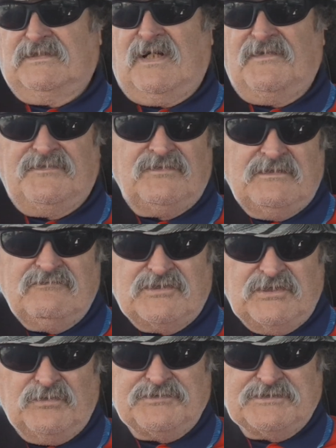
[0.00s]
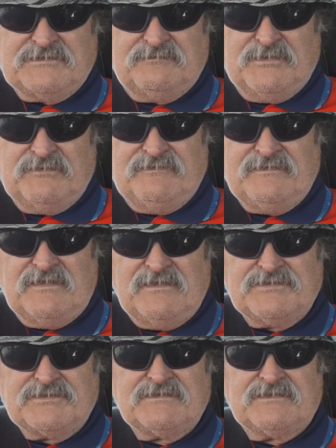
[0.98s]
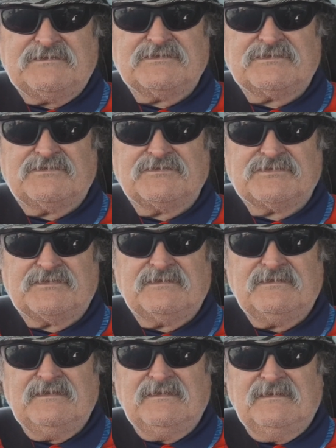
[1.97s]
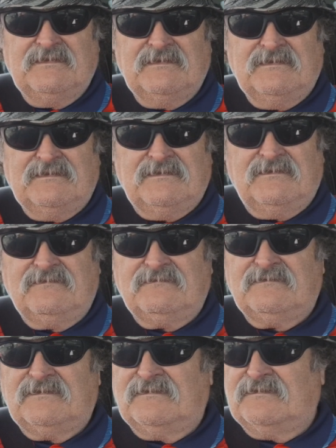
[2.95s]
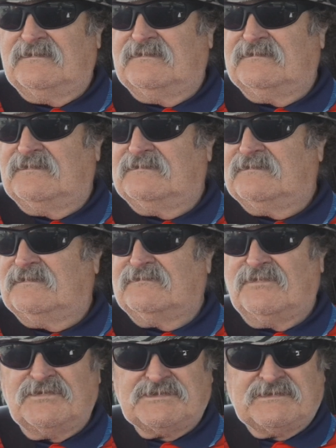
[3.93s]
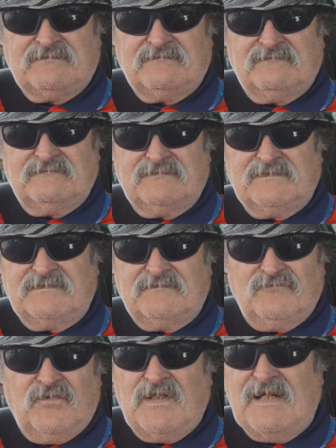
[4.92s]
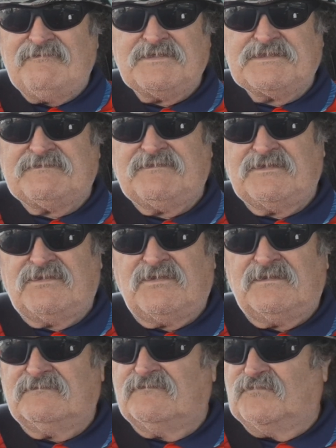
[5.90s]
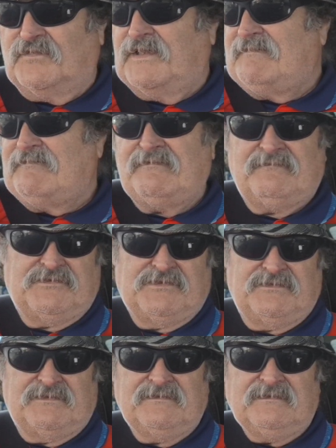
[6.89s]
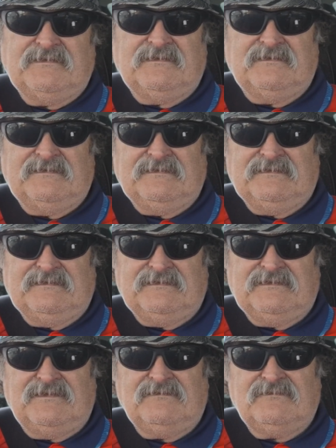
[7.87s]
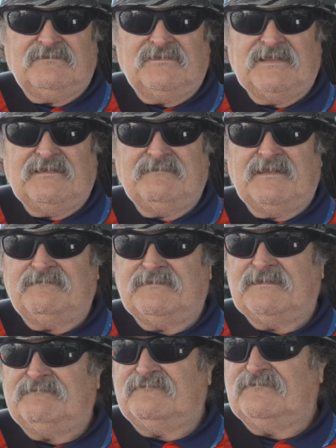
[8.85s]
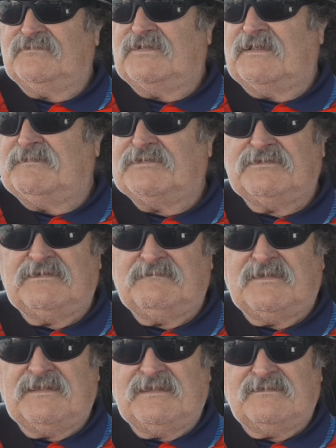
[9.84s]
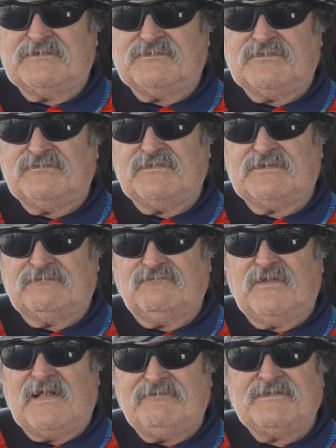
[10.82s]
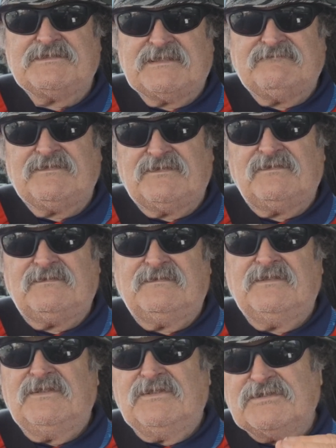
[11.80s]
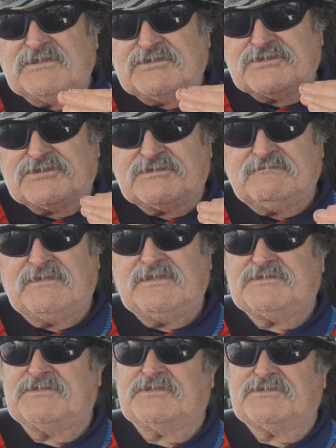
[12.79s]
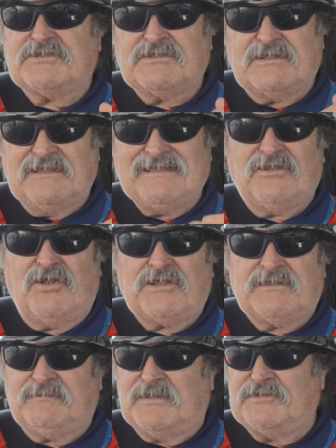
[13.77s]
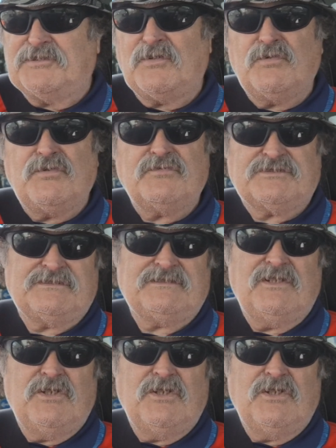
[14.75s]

I thought you were guilty to prove innocent in this country. You know, and, and of course, what evidence have they got? What am I doing? You know, well, I'm, I'm, I'm, what am I doing in my house? What, what evidence have they got? They're just surmising because they're legal occupier. They don't know who's in,